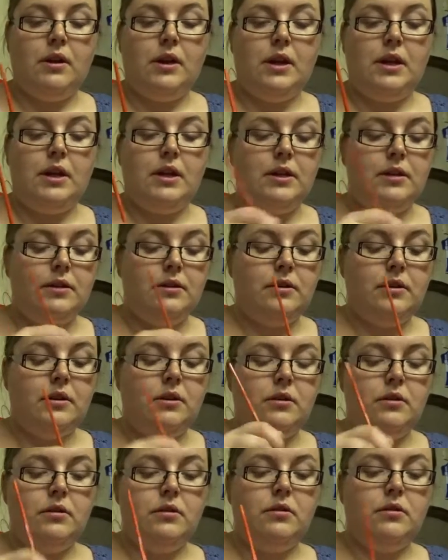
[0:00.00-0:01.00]
And
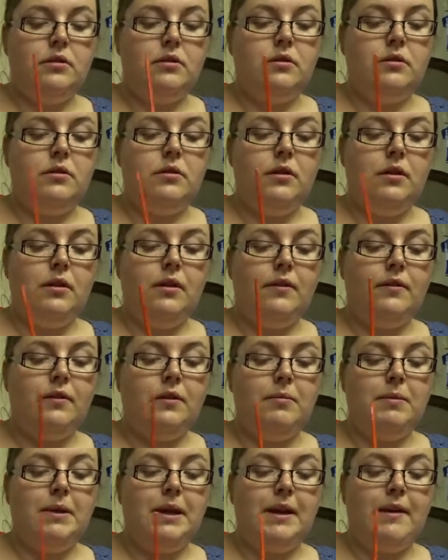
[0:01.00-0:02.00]
you don't have
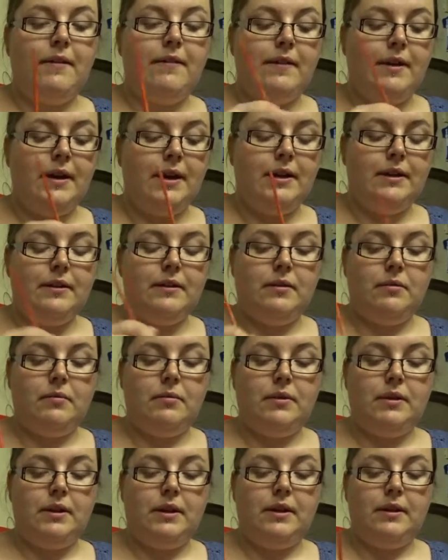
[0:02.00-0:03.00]
to be heavy-handed
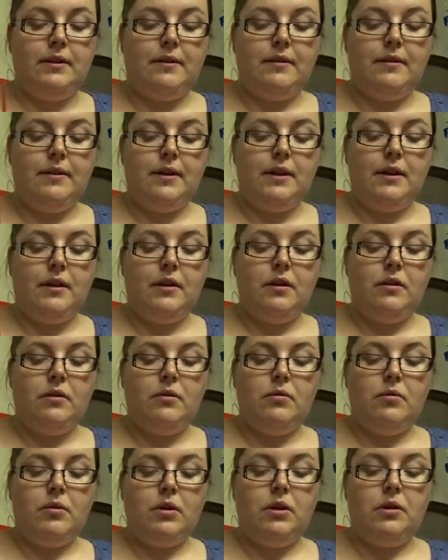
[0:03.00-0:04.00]
with these, they go
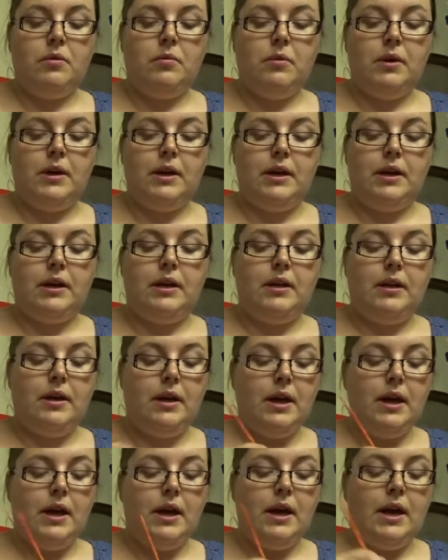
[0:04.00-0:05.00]
quite a way.
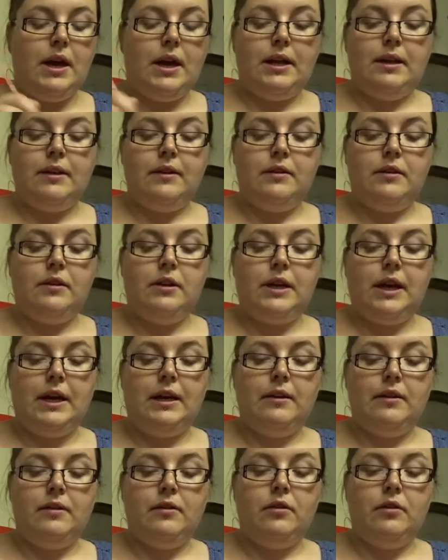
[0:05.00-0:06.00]
And you
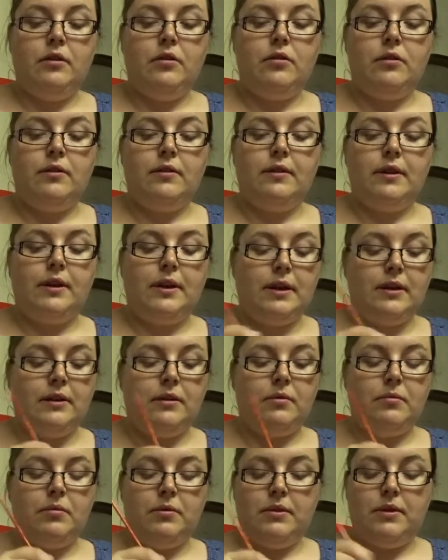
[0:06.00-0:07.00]
can do just like I
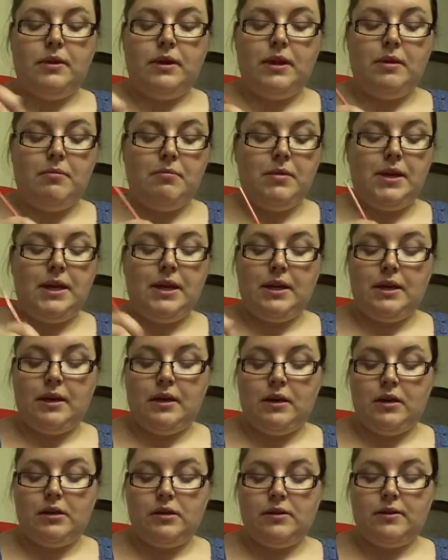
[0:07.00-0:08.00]
did with the
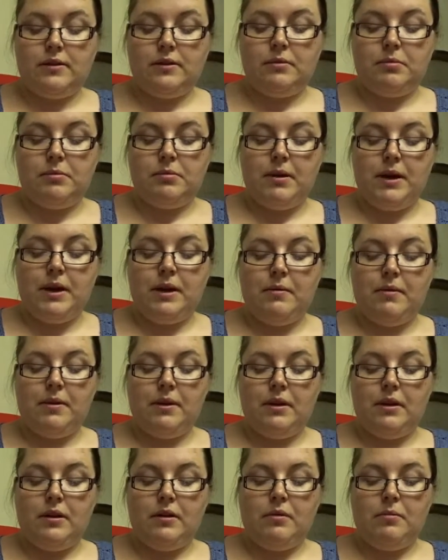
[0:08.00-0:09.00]
mica, just spray with
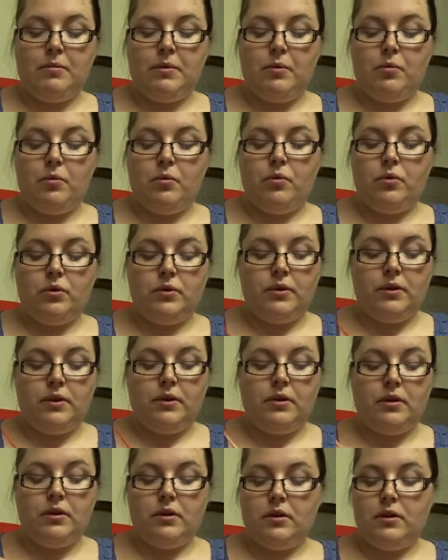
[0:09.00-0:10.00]
a little bit of
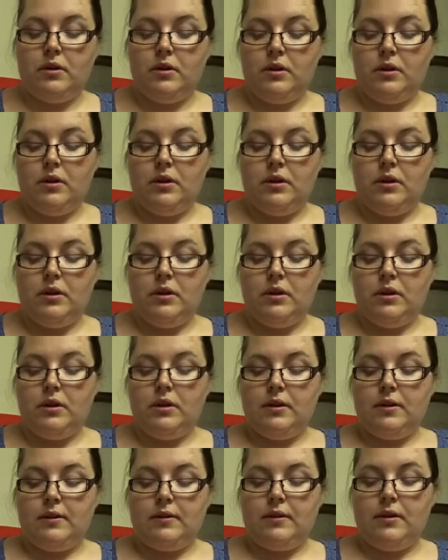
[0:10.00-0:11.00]
water.
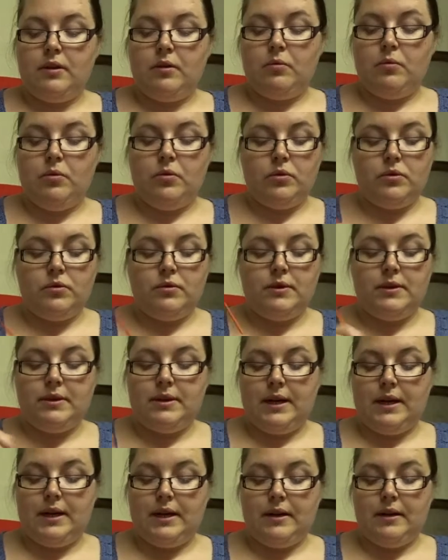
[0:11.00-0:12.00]
That's going to water it
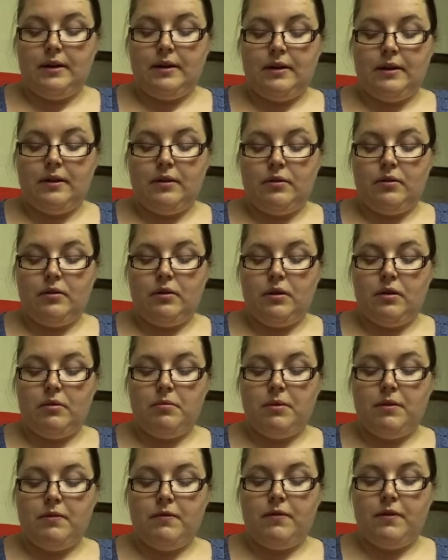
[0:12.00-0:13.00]
down and it'll go a
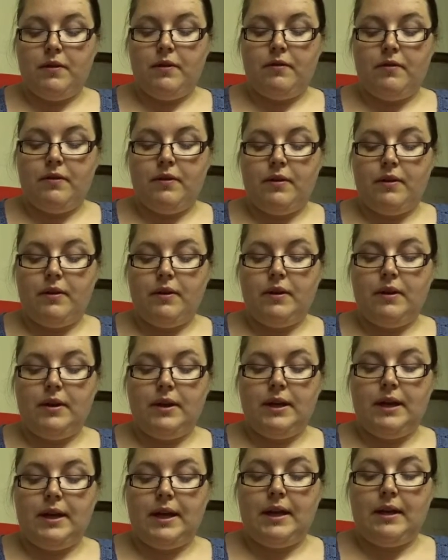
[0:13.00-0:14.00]
bit further
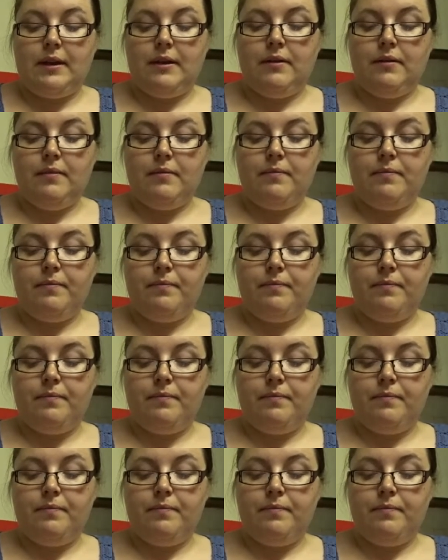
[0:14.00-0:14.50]
again.